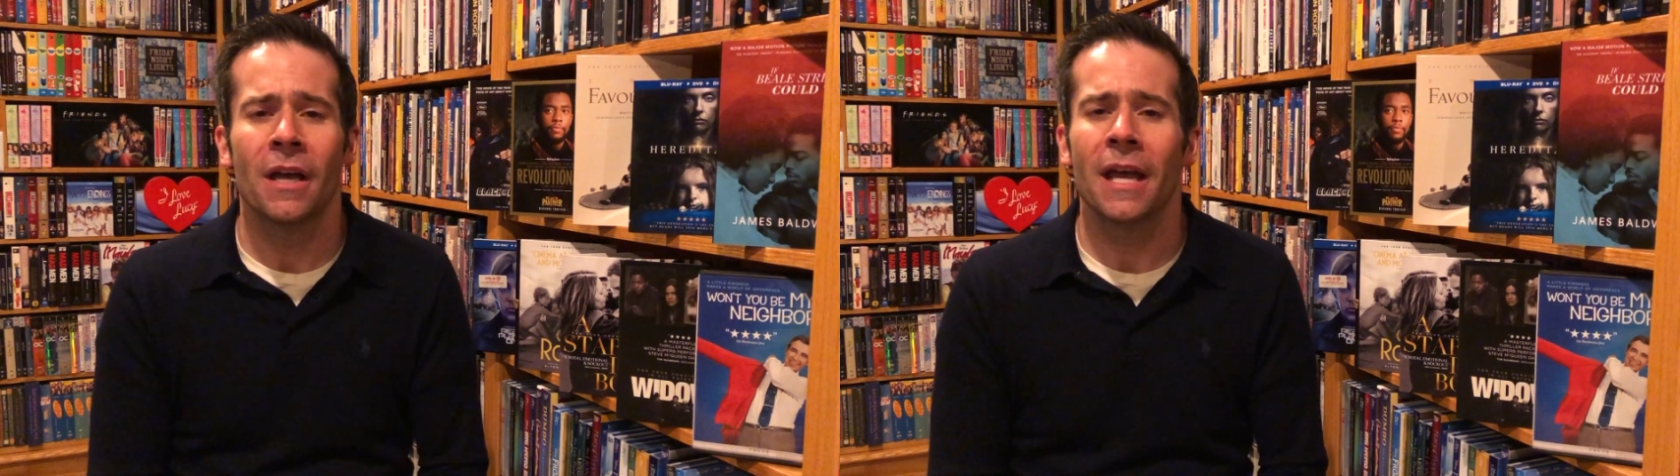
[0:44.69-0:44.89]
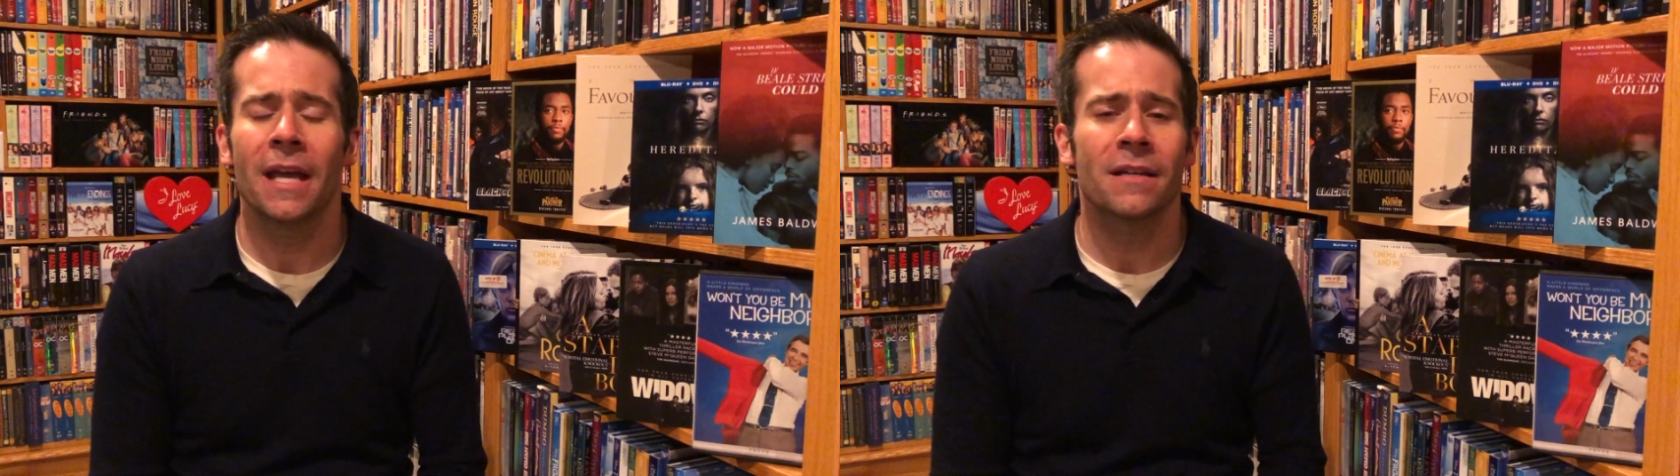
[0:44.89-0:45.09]

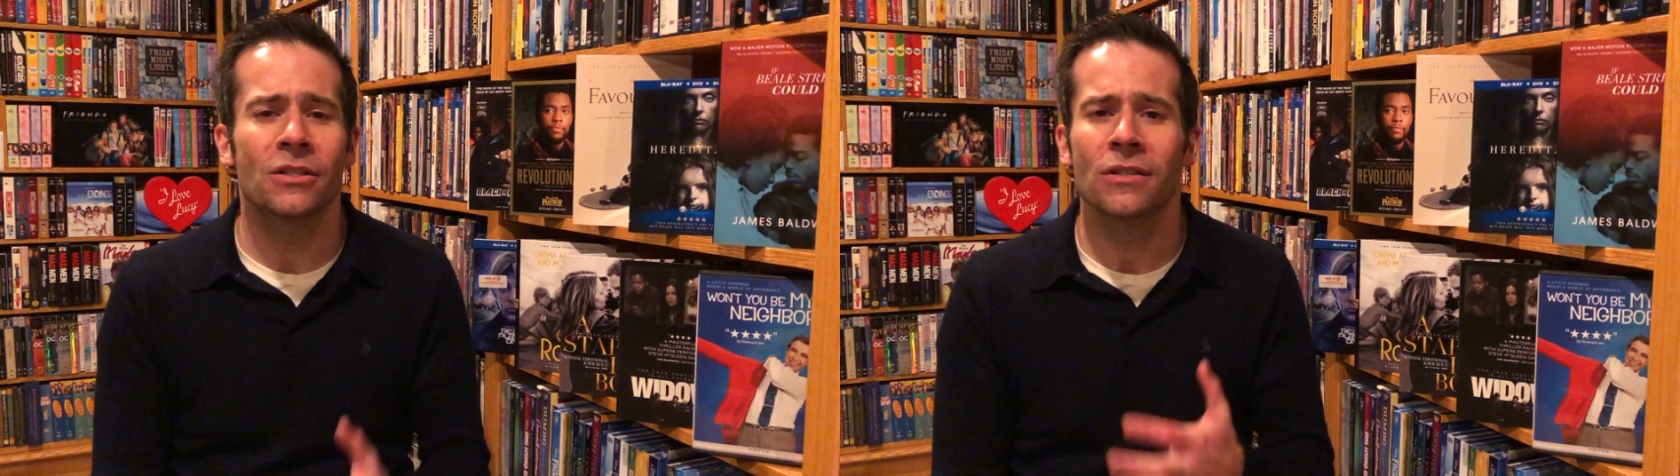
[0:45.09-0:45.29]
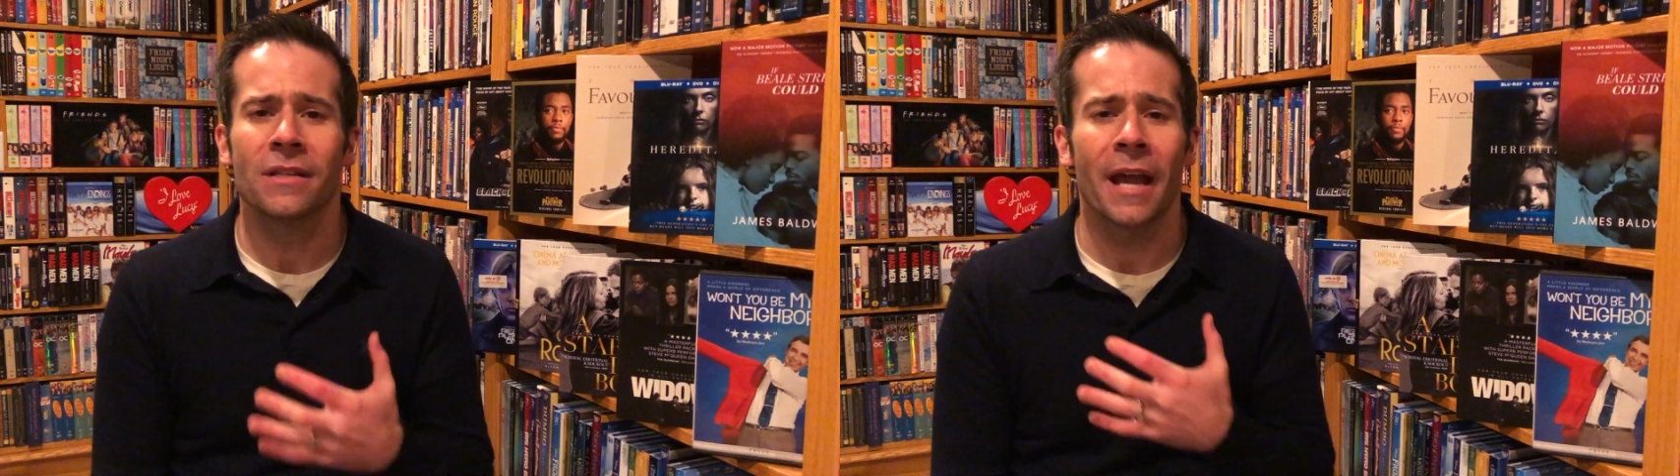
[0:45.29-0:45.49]
It is
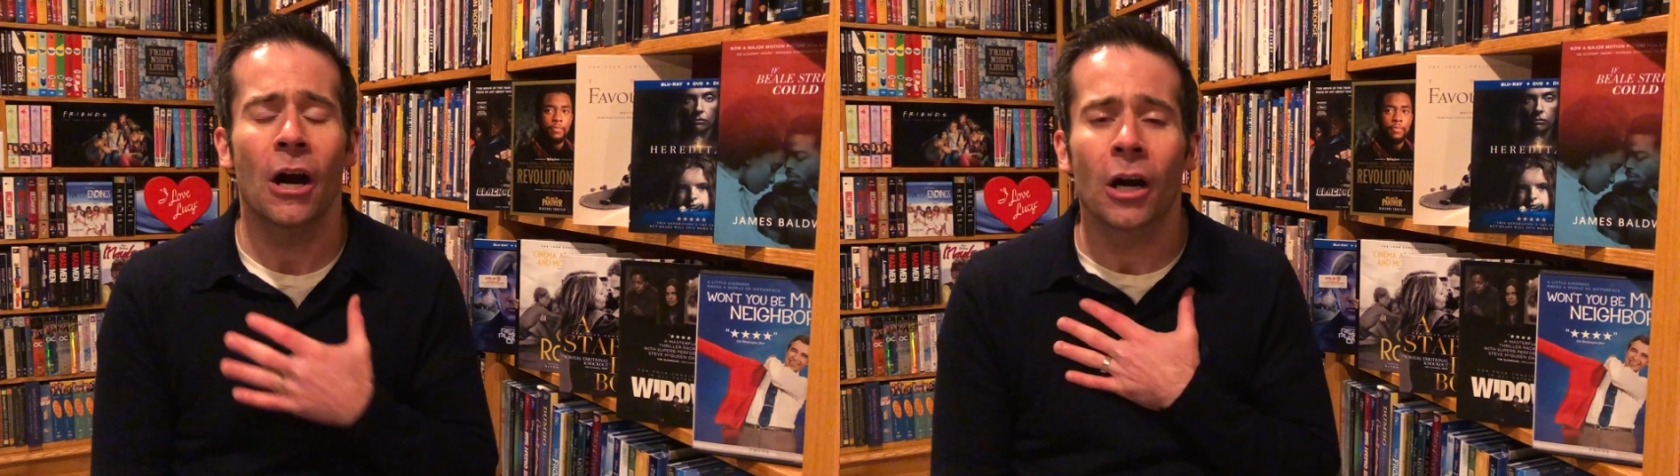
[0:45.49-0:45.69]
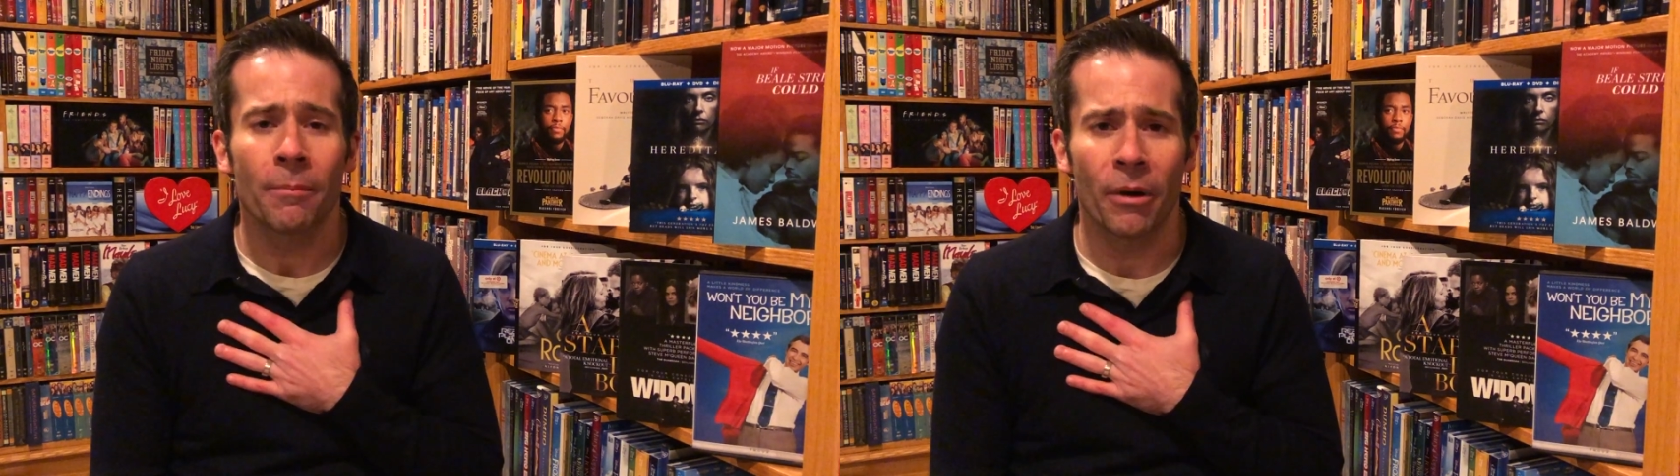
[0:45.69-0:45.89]
just a
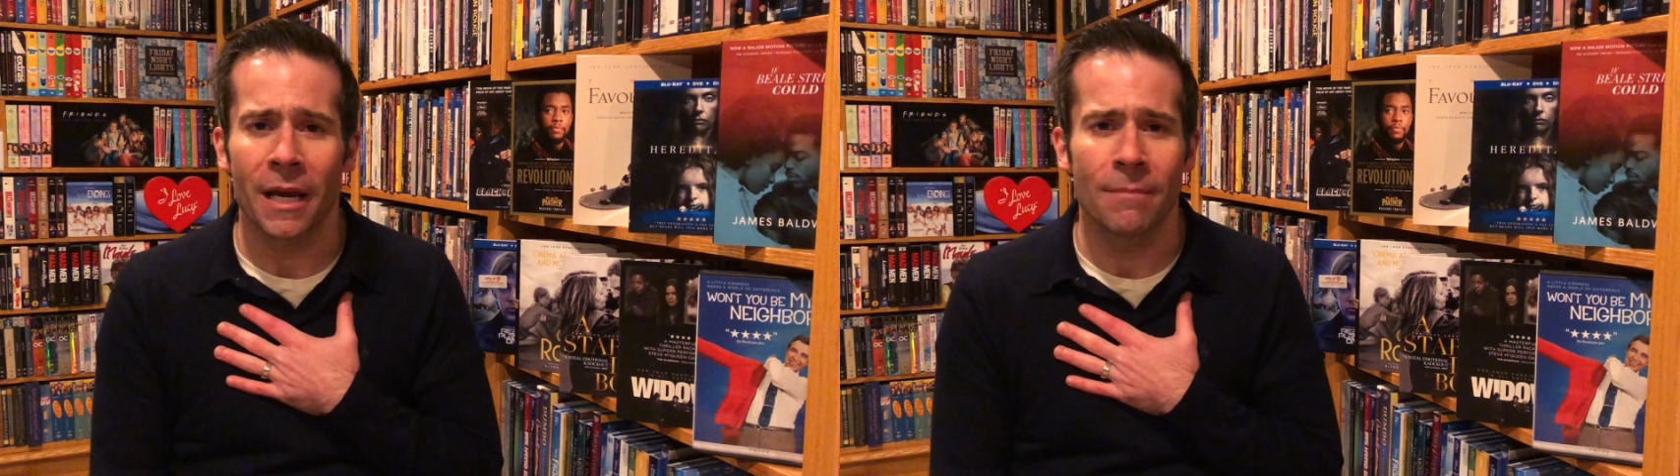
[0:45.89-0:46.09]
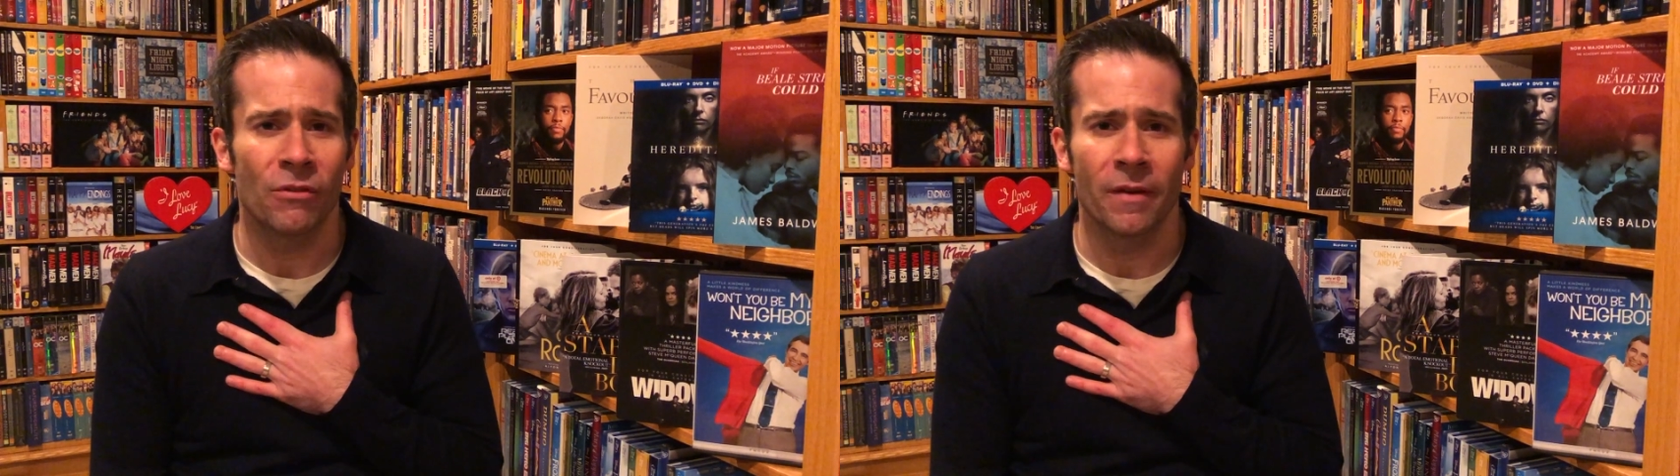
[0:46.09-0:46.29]

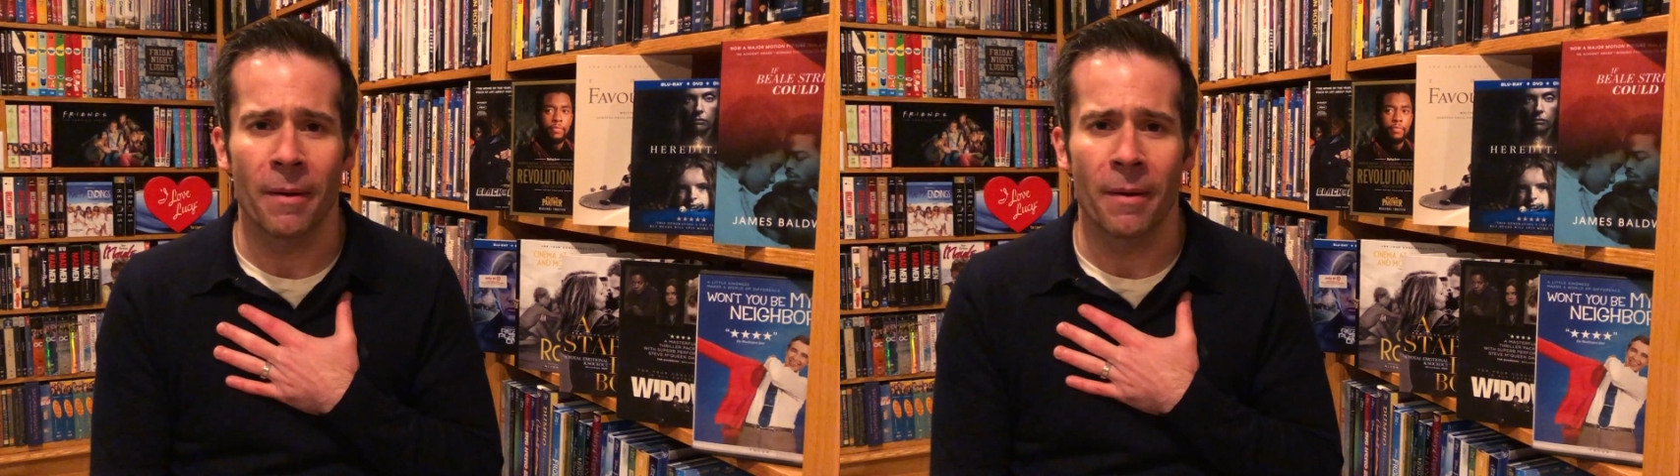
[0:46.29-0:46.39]
heartbreaking movie